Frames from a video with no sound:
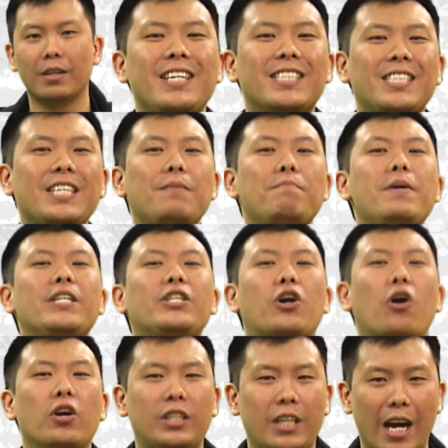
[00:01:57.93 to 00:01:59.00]
You see,
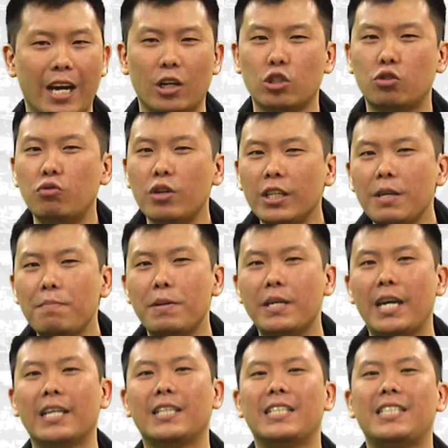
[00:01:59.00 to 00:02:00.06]
mid-card titles really
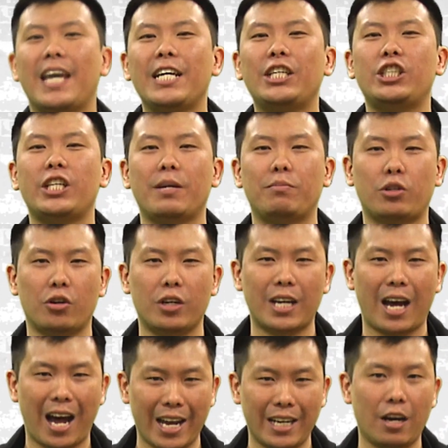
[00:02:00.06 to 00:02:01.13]
began to take shape during
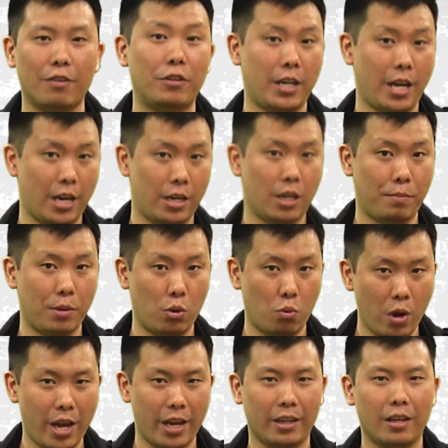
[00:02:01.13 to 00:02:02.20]
the height of the N
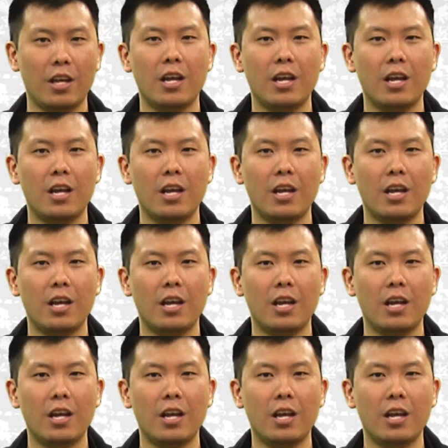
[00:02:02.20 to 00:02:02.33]
W A.